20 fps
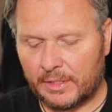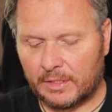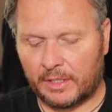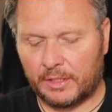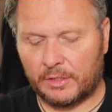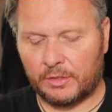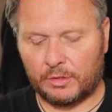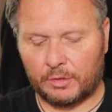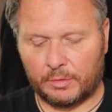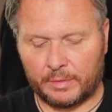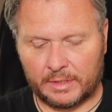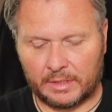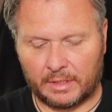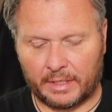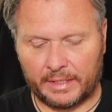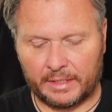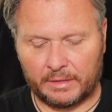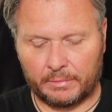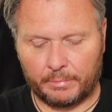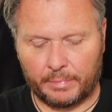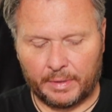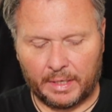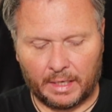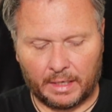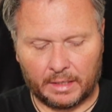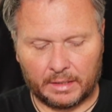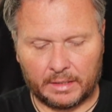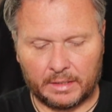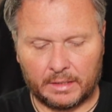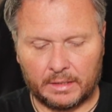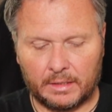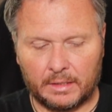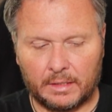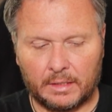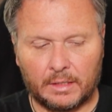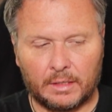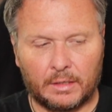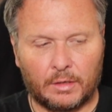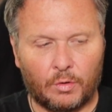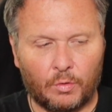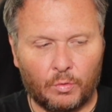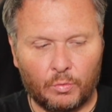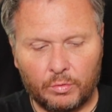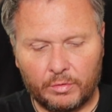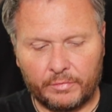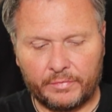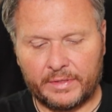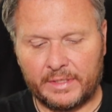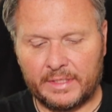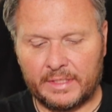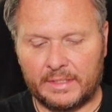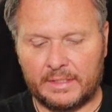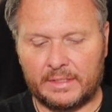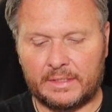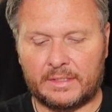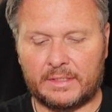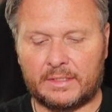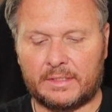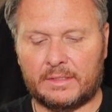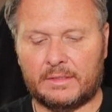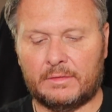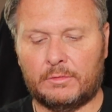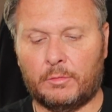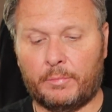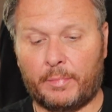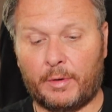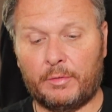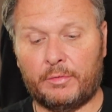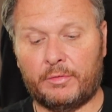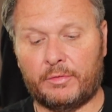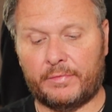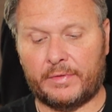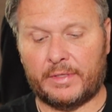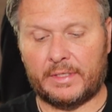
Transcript: means I can do is I can plug all of these, or both